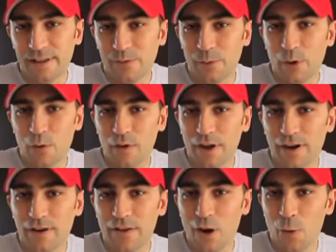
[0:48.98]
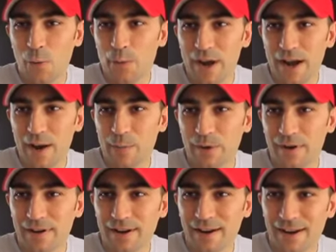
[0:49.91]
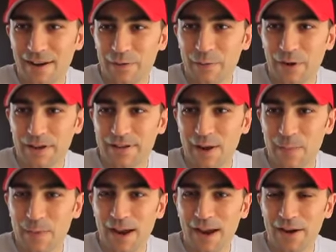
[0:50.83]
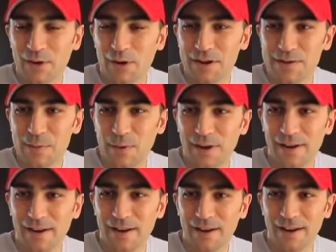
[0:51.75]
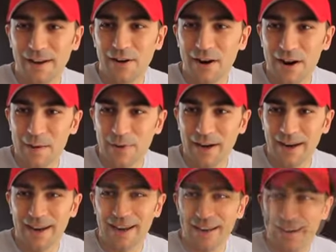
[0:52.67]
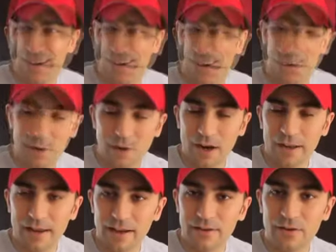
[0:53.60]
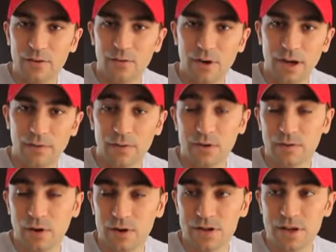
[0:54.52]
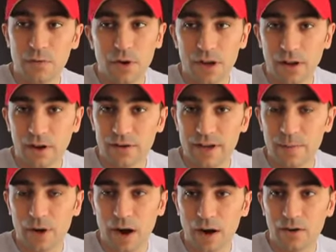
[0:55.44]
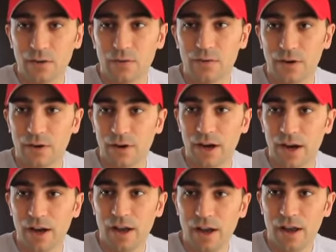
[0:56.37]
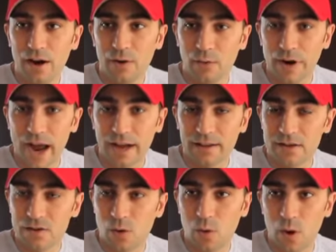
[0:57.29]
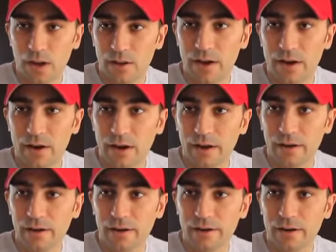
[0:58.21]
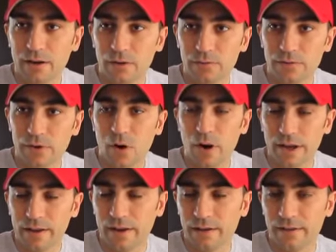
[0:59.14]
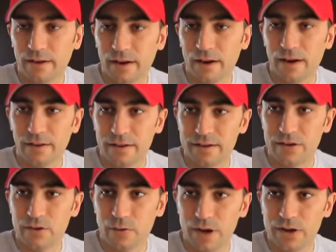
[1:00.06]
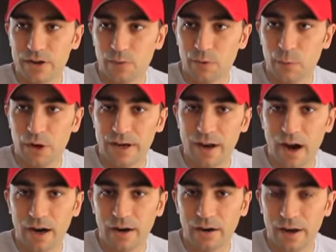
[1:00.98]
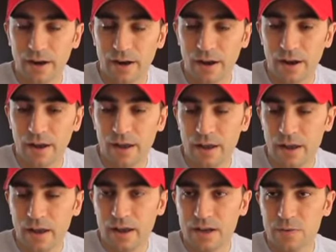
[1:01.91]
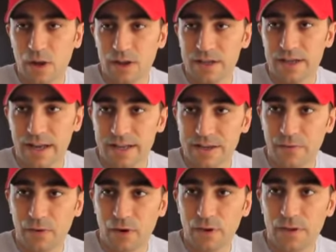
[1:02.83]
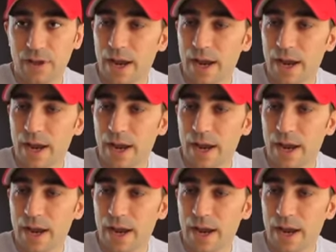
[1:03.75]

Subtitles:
went over there, and they opened me up and fixed up my aneurysm, and here I am today. I owe great debt to, first of all, Steve O'Neill, our team doctor, for reacting so quickly and you know, knowing that the situation was pretty dire, and as well as Stacy Firth, the